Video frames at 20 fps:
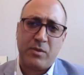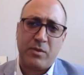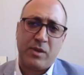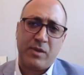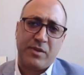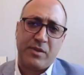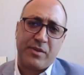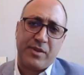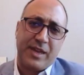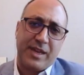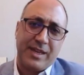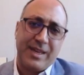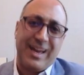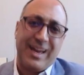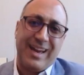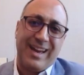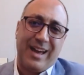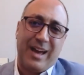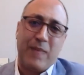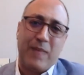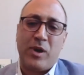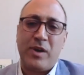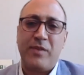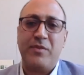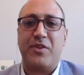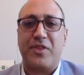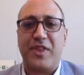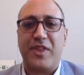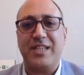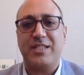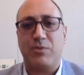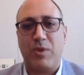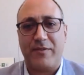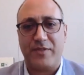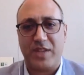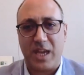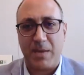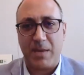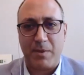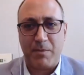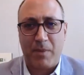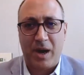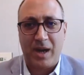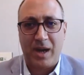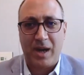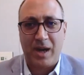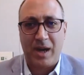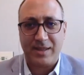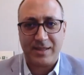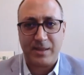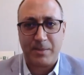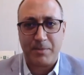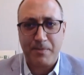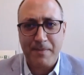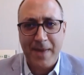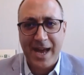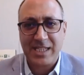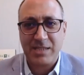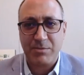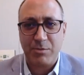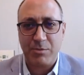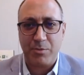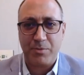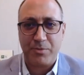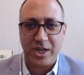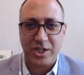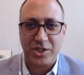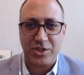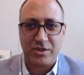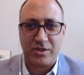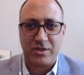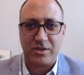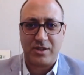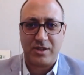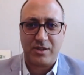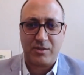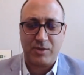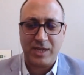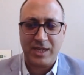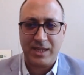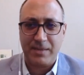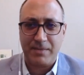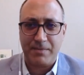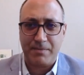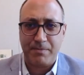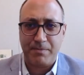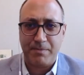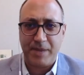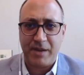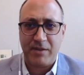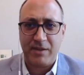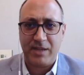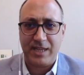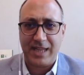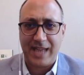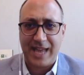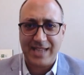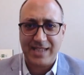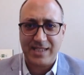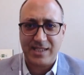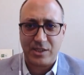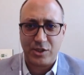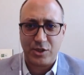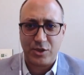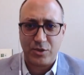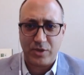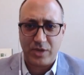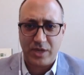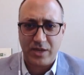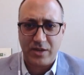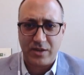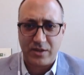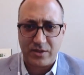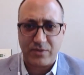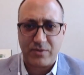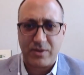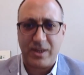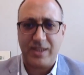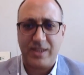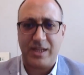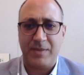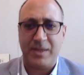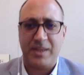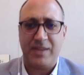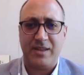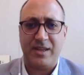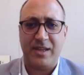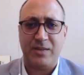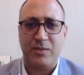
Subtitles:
the things we have to keep in mind that the maximum pressure really barely lasted 2 years, right? I mean,